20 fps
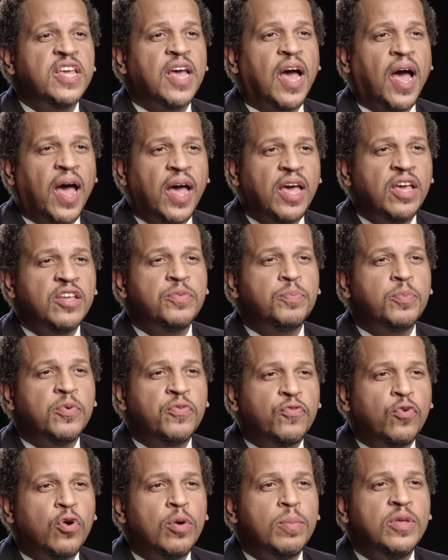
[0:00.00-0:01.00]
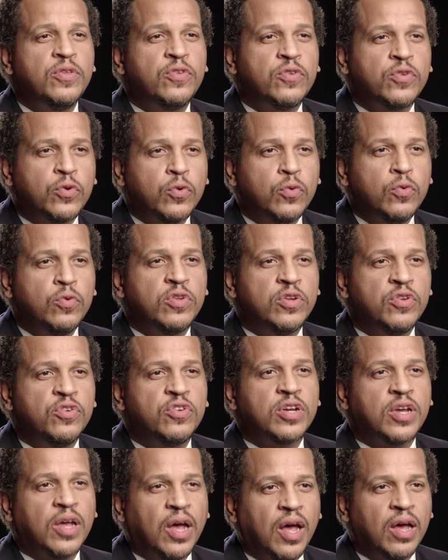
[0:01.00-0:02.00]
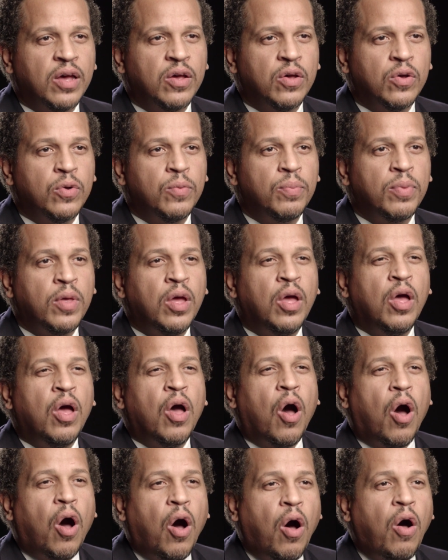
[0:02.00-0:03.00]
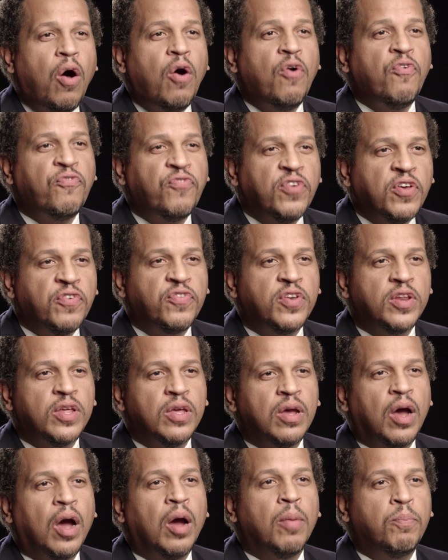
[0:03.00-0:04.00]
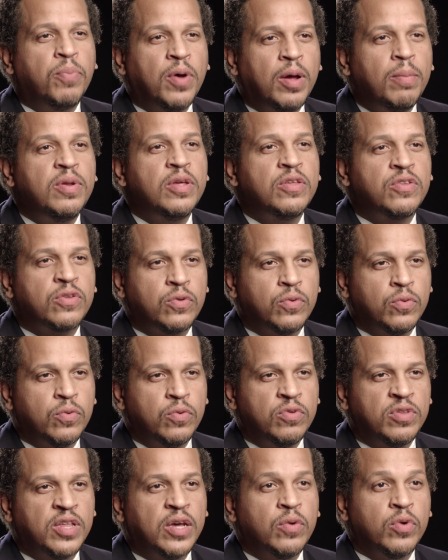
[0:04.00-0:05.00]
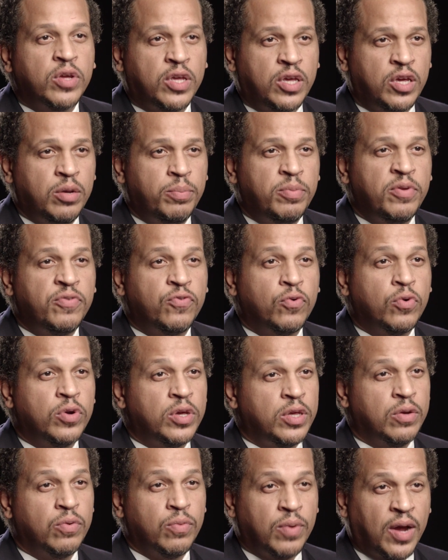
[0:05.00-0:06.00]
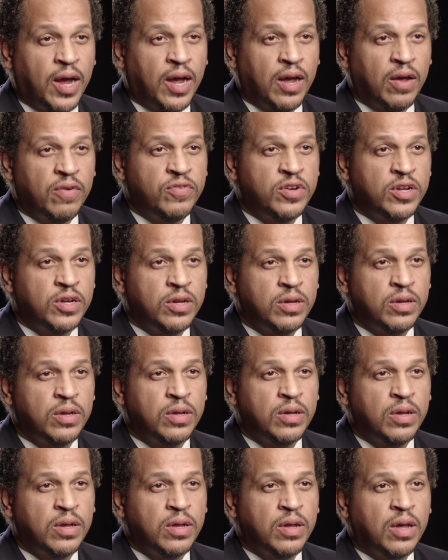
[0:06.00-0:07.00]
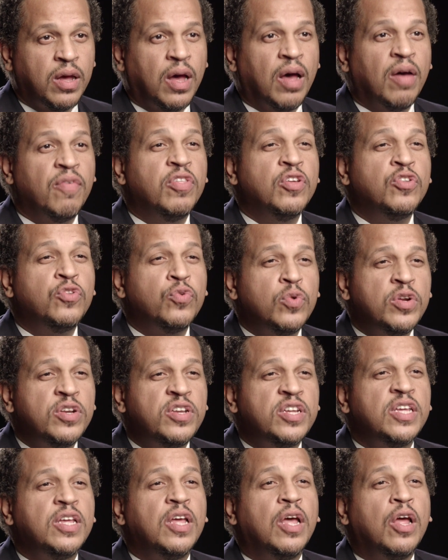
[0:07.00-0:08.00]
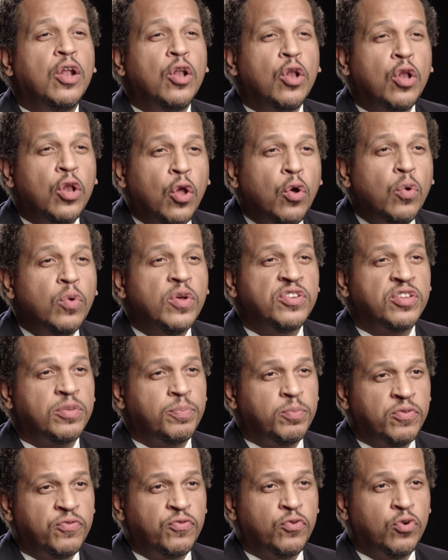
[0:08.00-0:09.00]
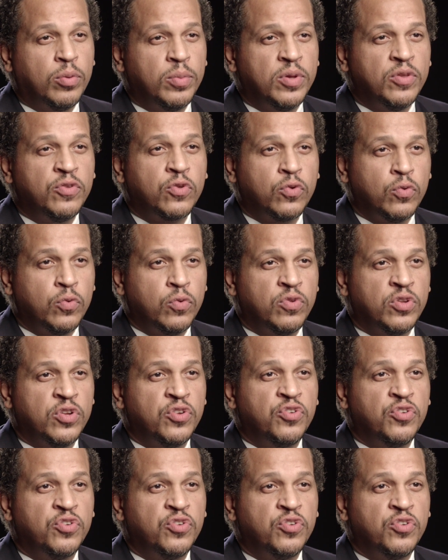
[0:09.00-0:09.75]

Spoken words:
highest-performing schools in Chicago, all 50 are public schools that were here before he arrived. Of the 20 lowest-performing schools in